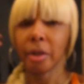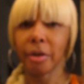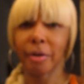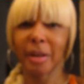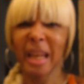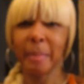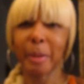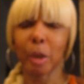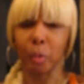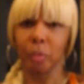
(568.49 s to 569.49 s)
you know, to keep
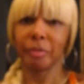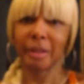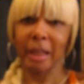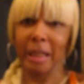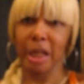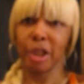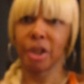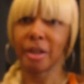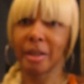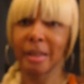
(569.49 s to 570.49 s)
it
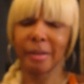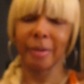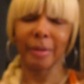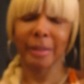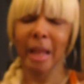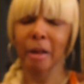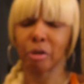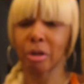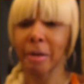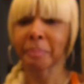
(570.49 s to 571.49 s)
conditioning, you know,
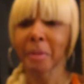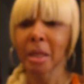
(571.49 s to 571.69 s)
extra stuff.